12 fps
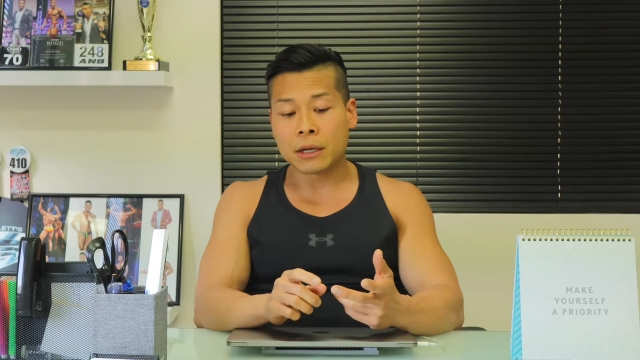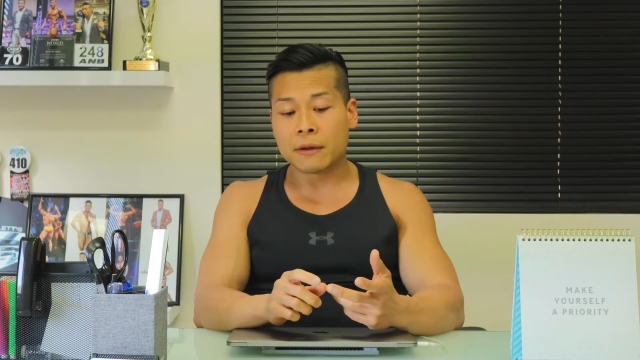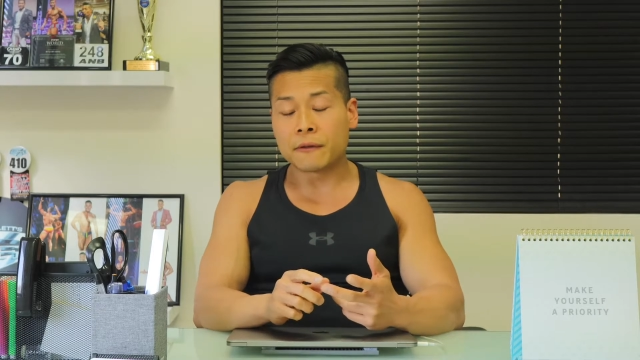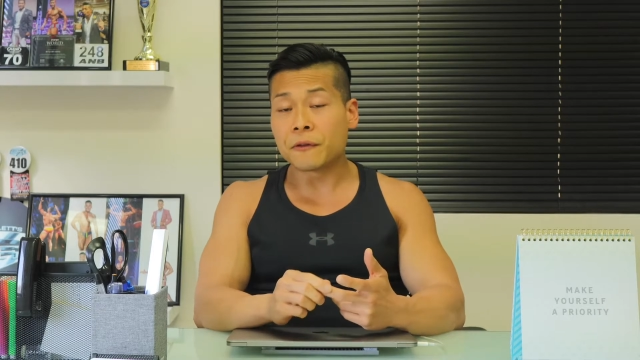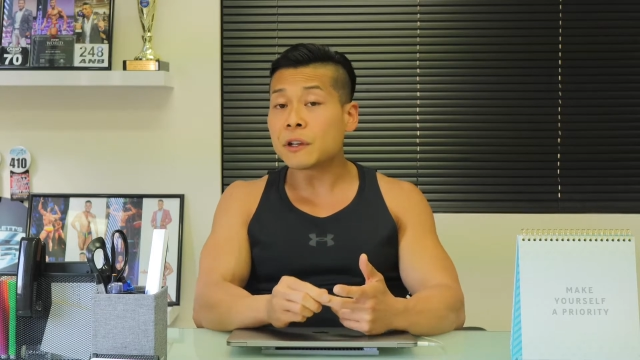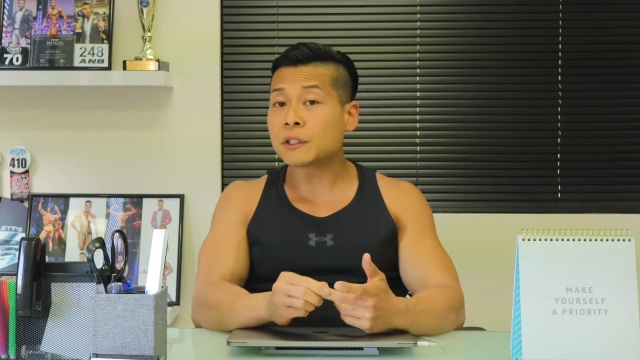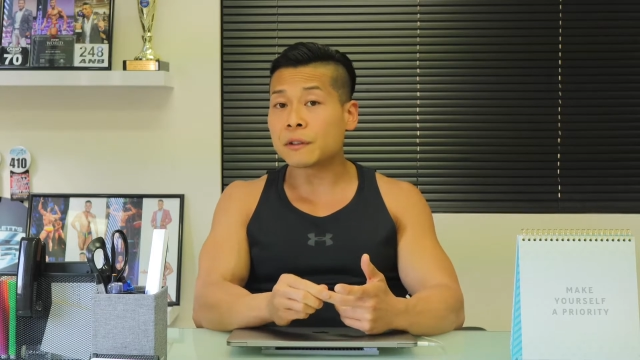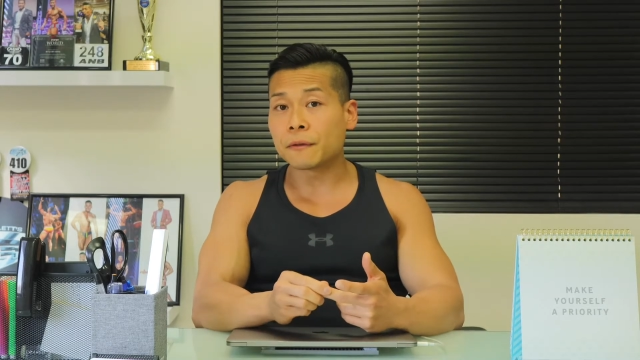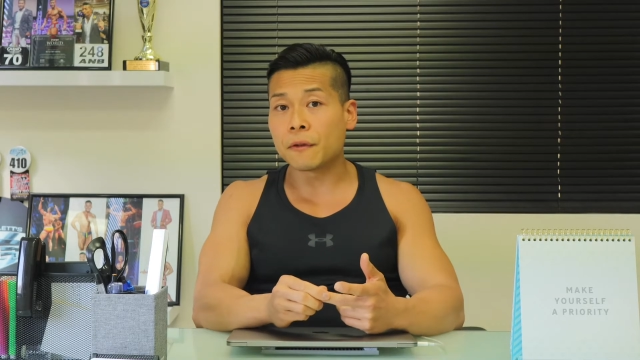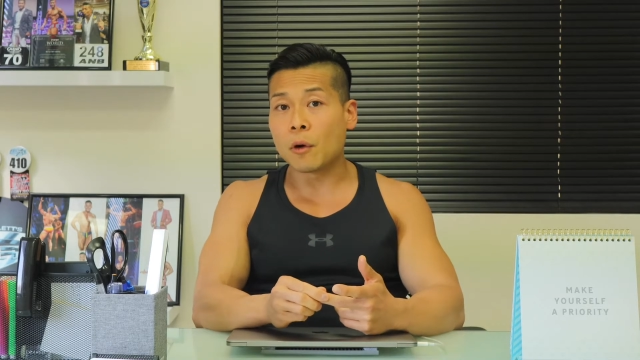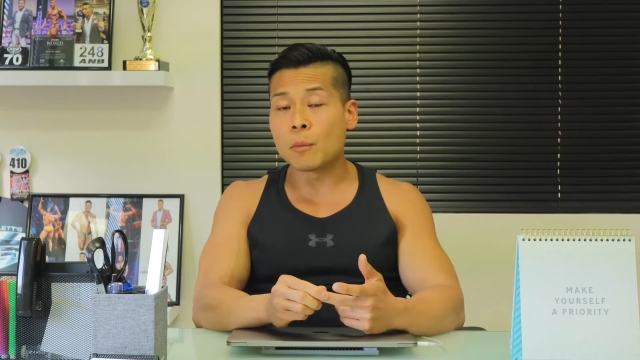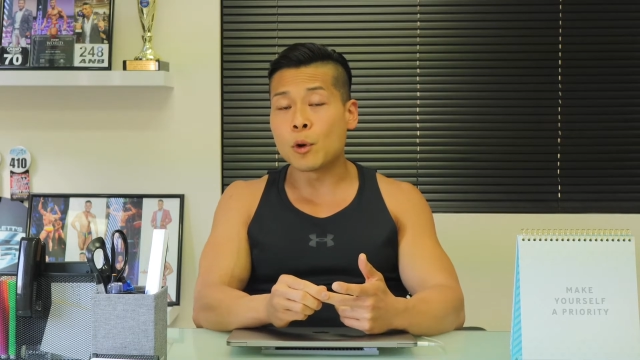First and
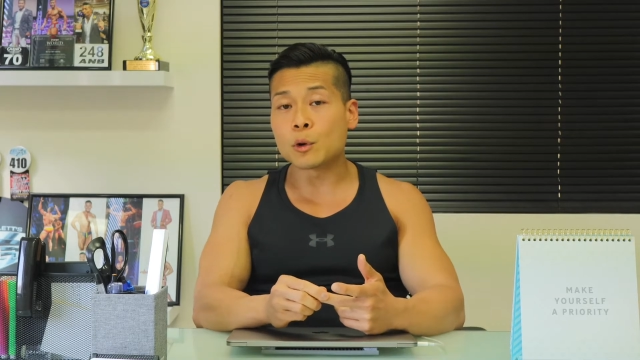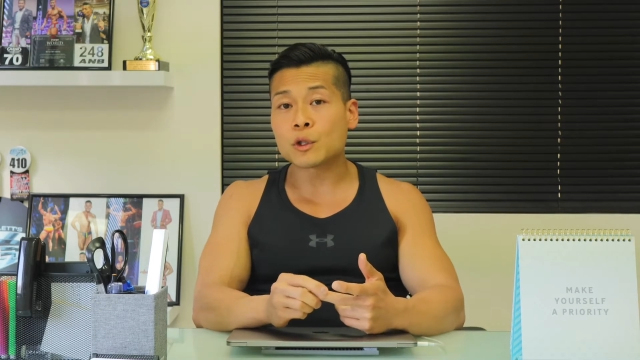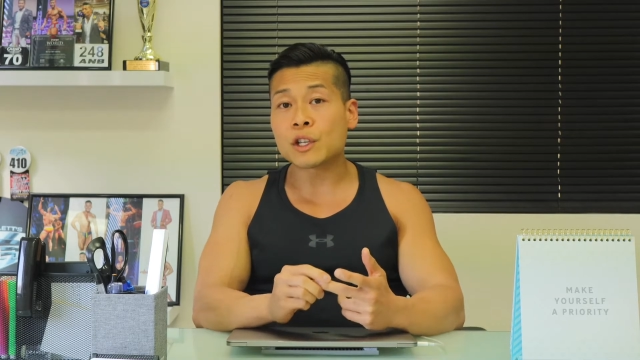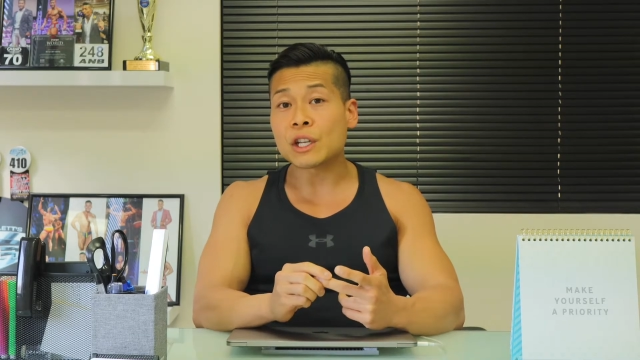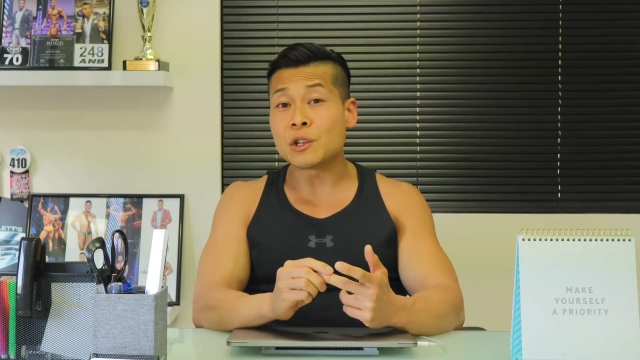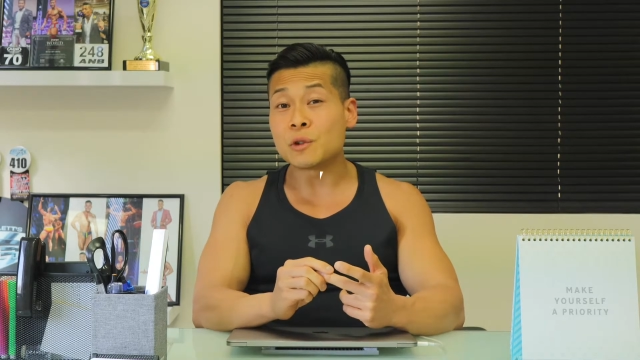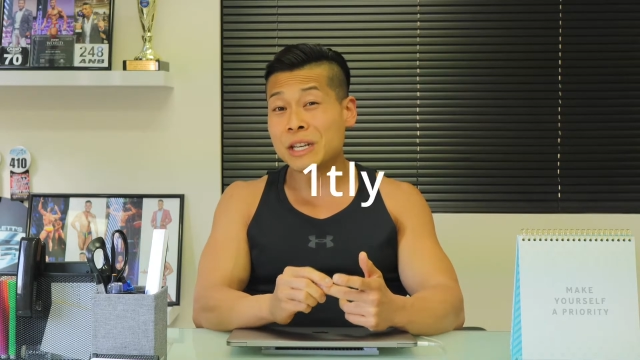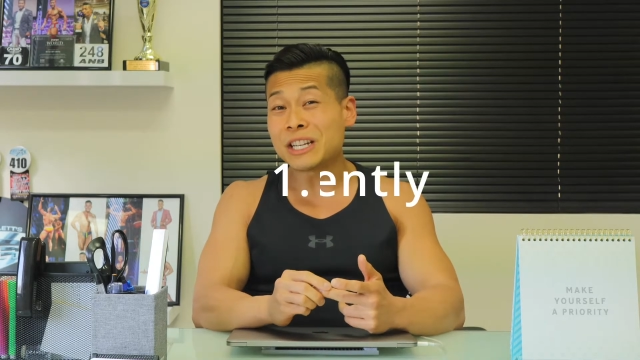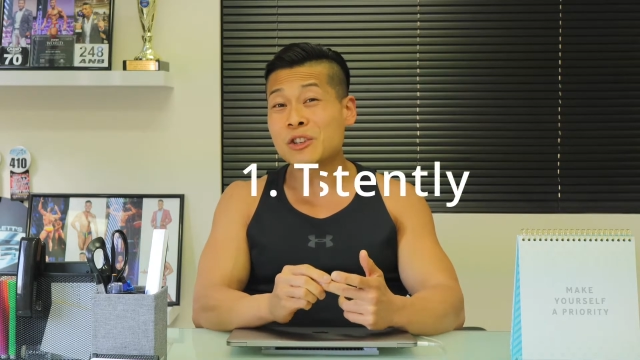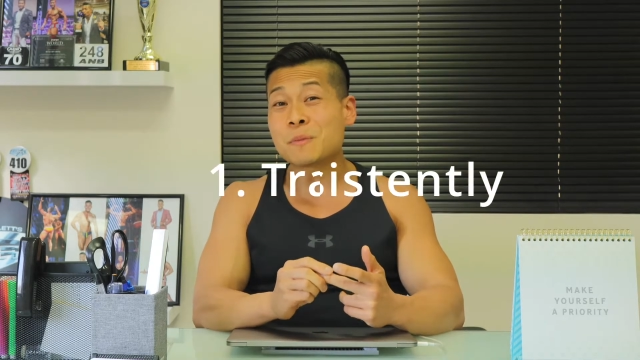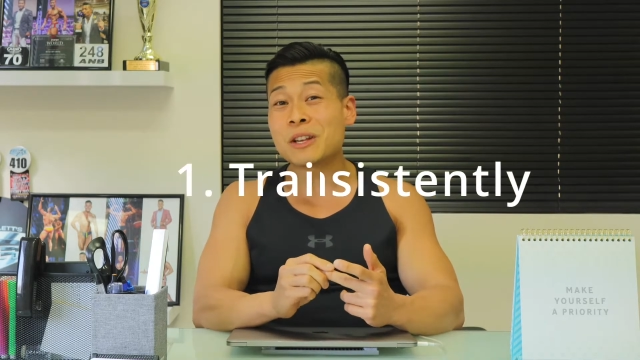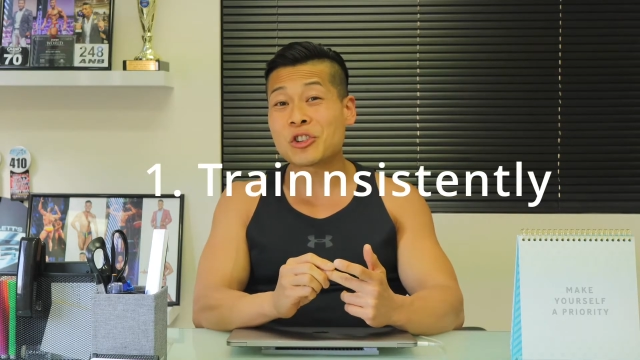foremost, you need
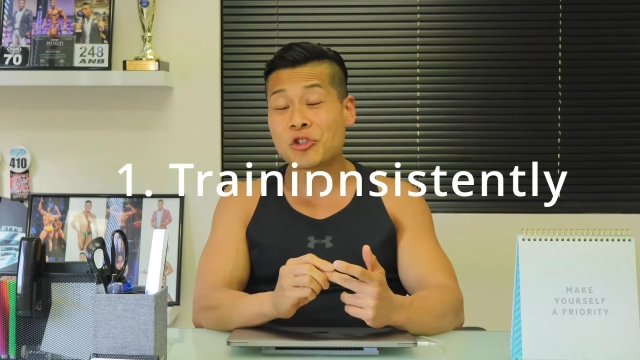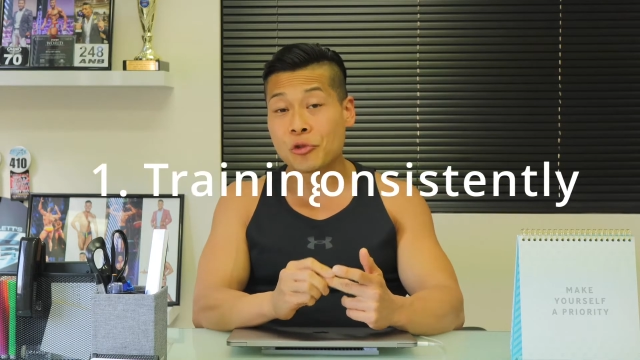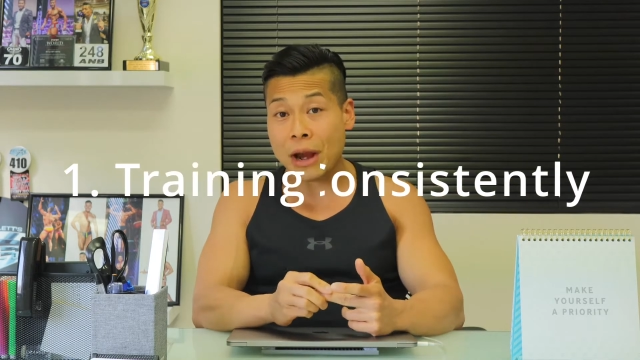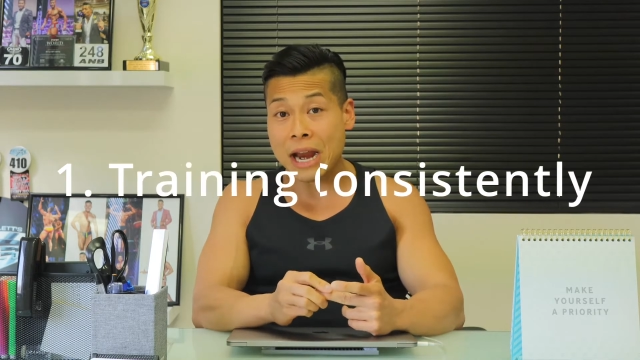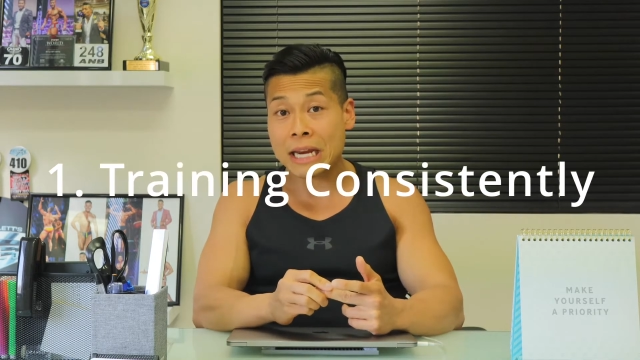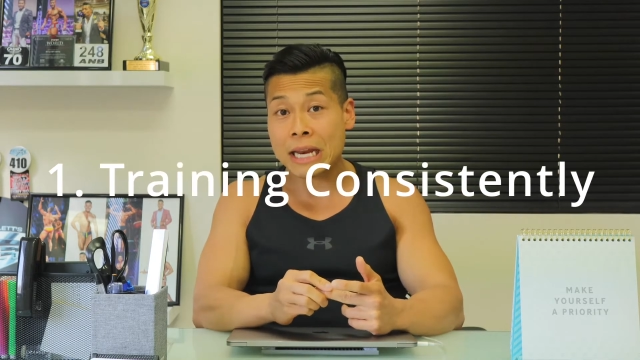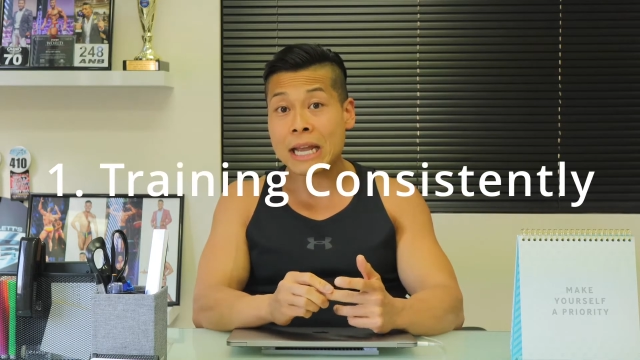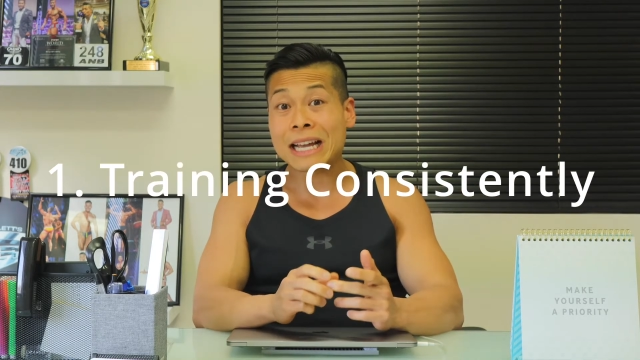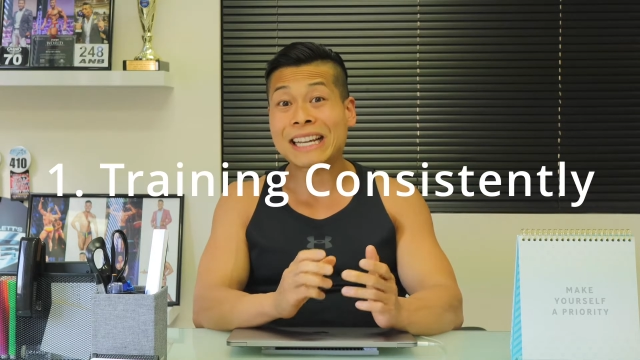to be training